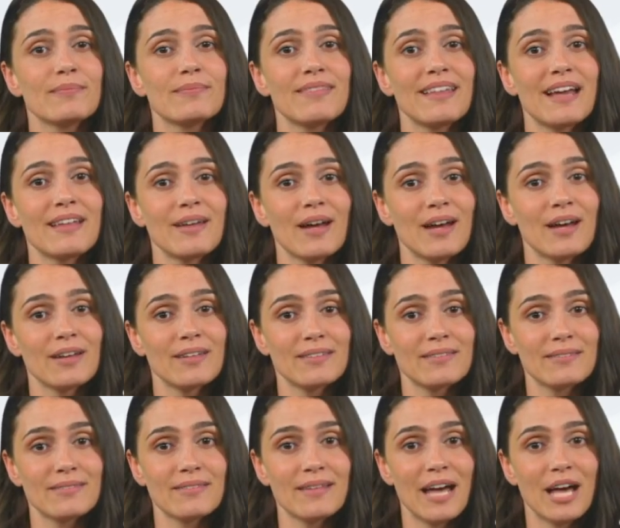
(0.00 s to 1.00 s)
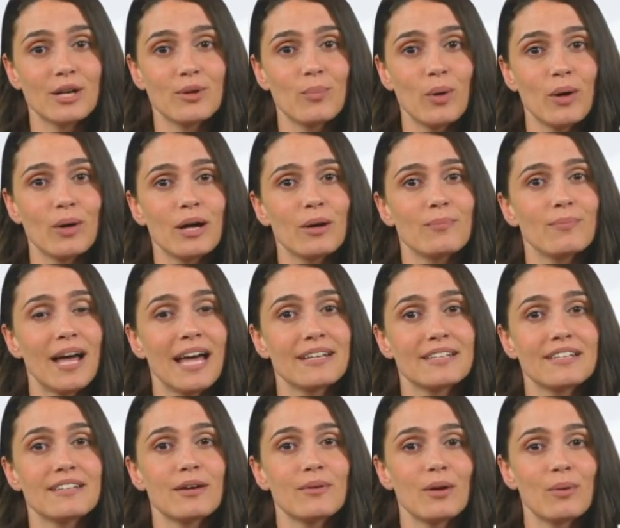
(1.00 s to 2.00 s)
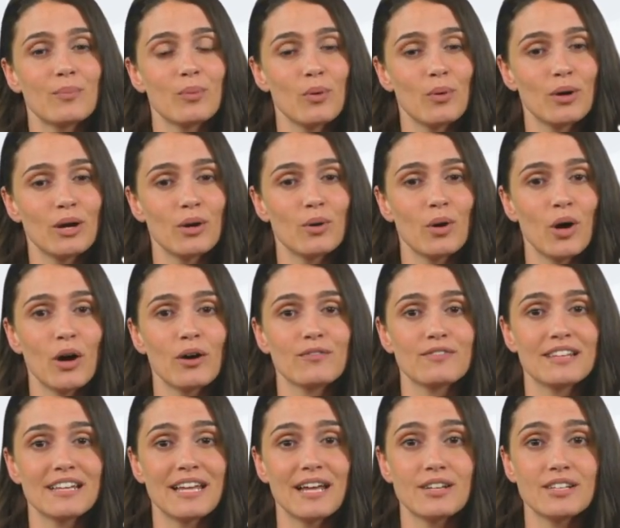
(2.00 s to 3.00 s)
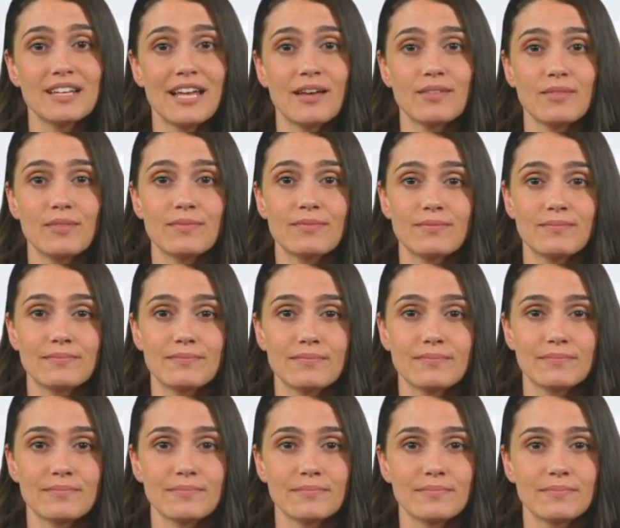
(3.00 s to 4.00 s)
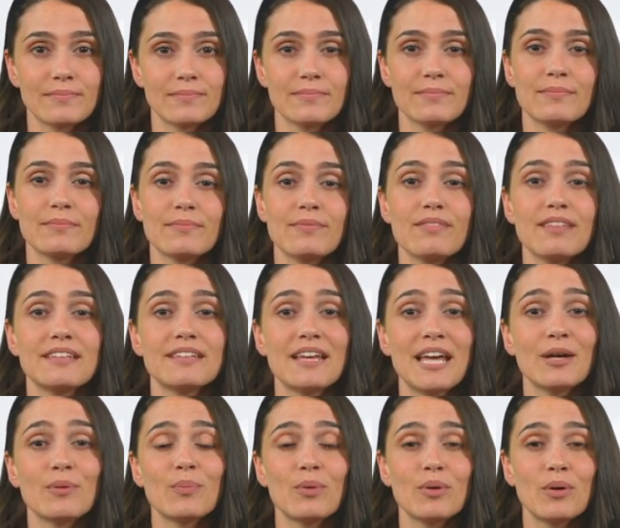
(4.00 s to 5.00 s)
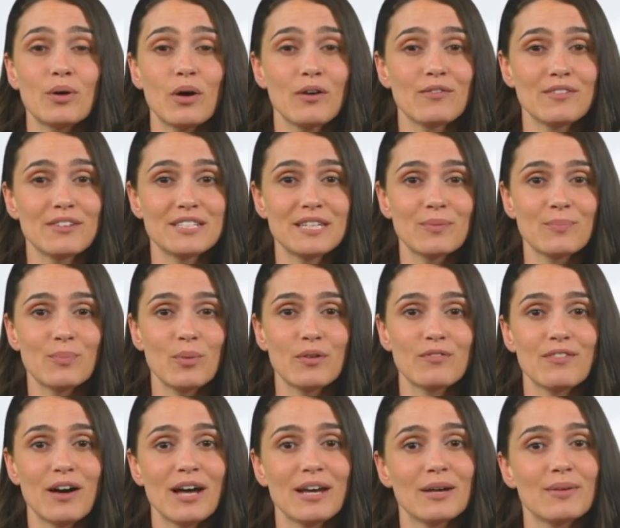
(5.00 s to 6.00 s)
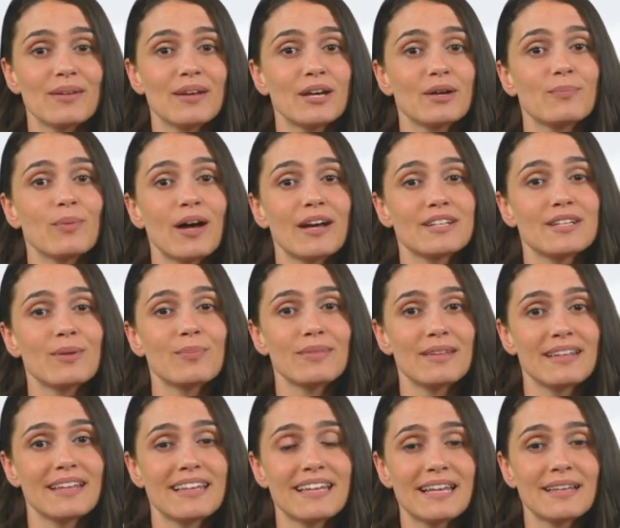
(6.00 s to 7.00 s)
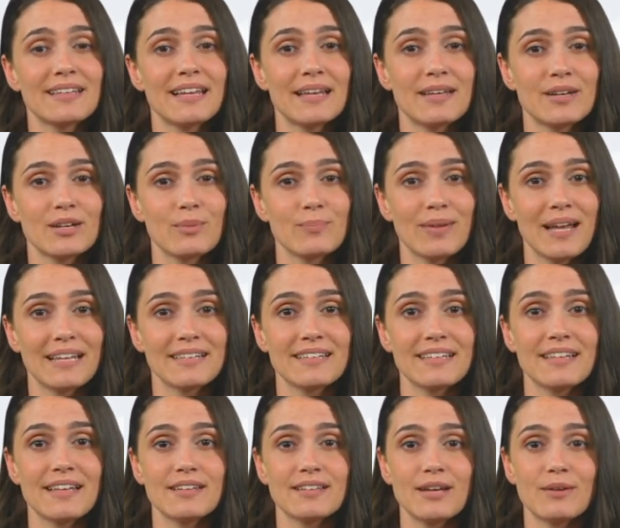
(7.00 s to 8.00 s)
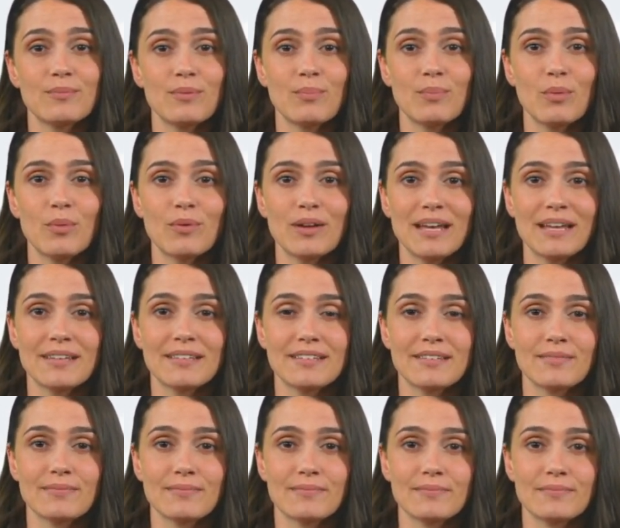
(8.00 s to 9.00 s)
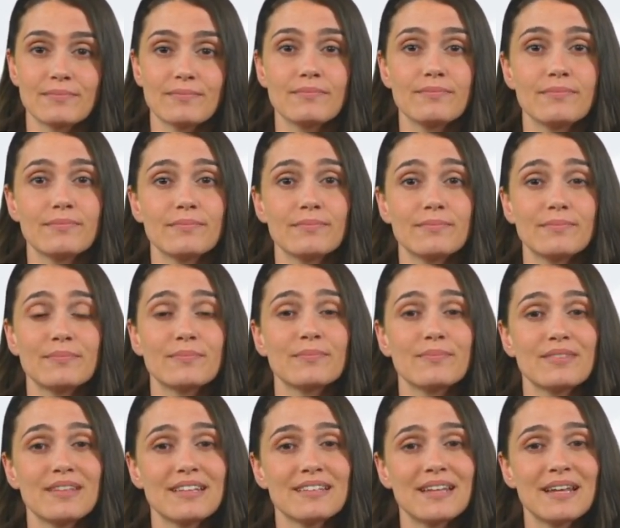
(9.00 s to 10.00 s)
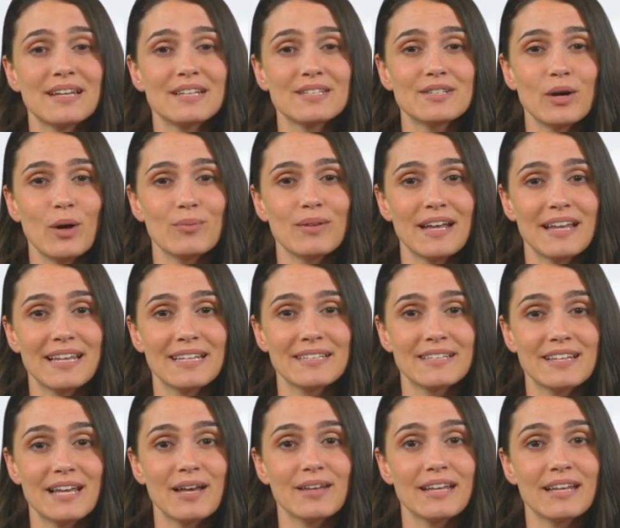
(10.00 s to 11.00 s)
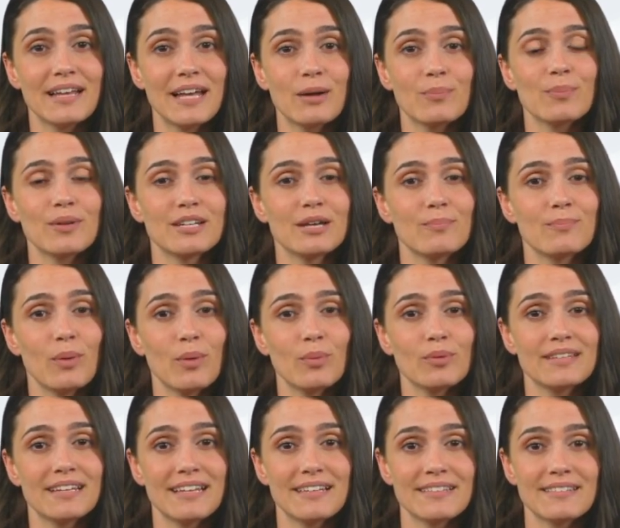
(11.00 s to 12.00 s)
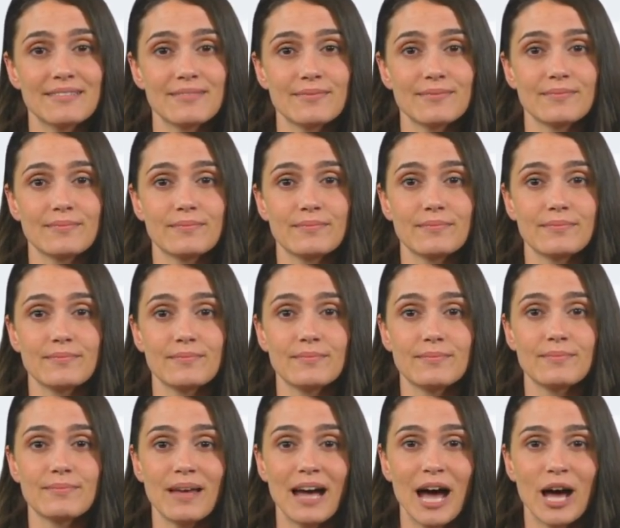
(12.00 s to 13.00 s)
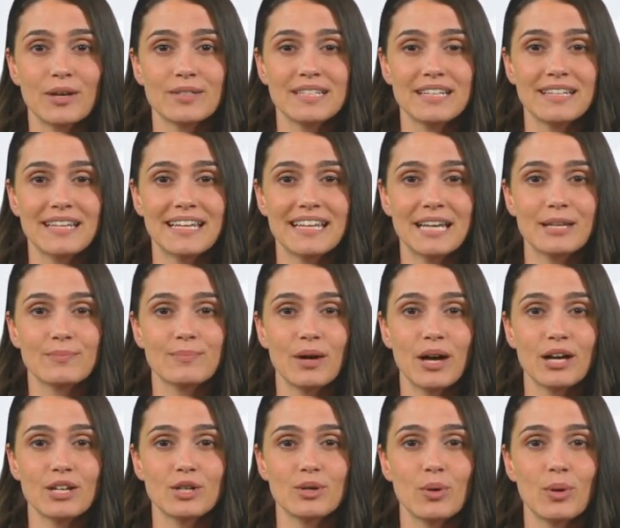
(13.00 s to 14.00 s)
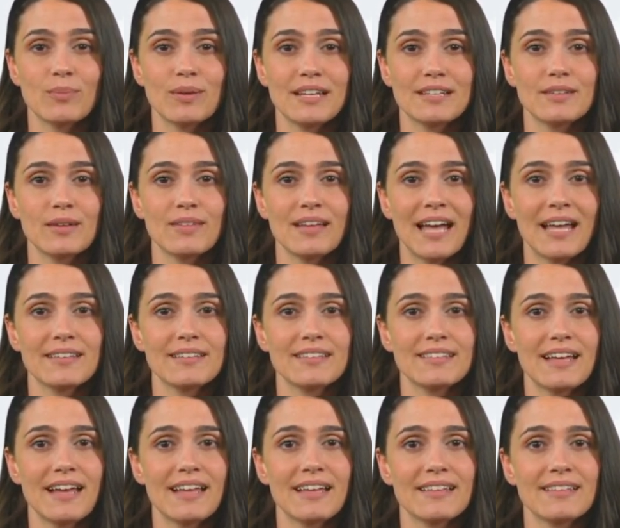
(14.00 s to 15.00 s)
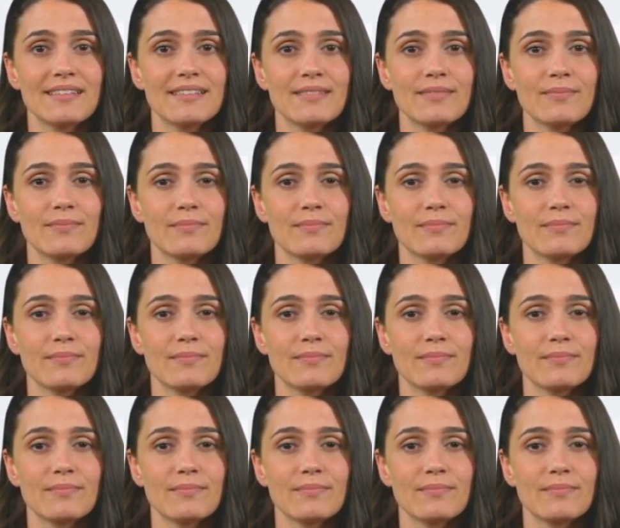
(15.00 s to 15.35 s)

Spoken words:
Hello, and welcome back to the Memorial Aftercare channel. Today we will offer some more valuable advice on the cleaning and maintenance of memorials. Today's topic is delicate but important. How to clean bird droppings on headstones.